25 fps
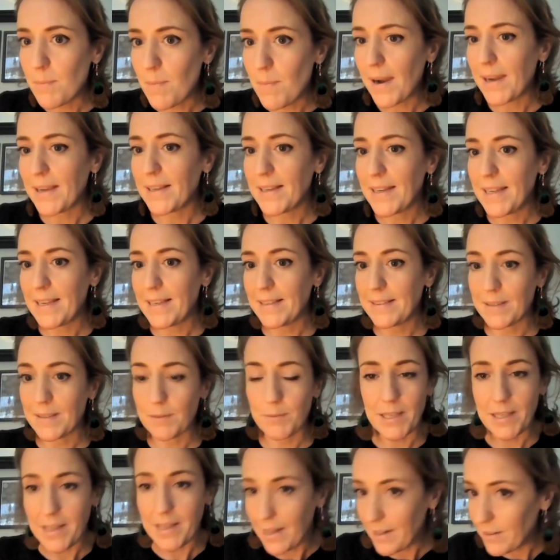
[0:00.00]
we might need that
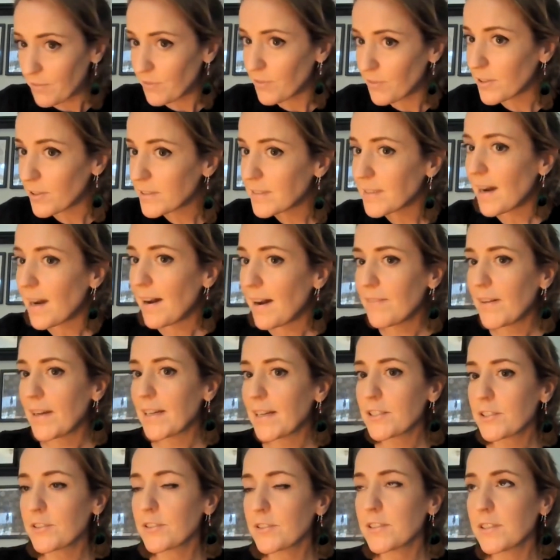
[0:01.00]
we can afford to have
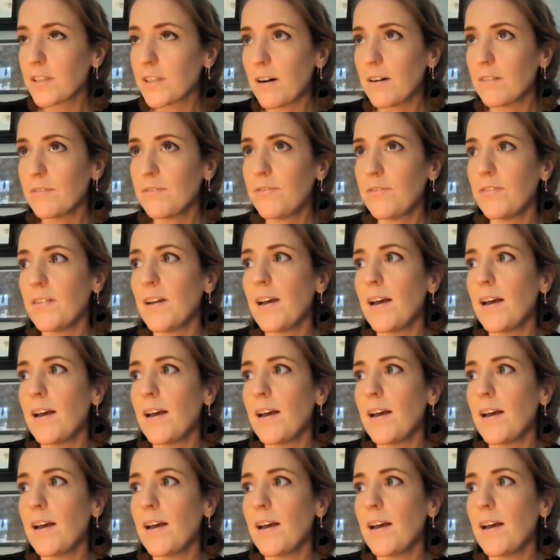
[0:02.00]
extras of.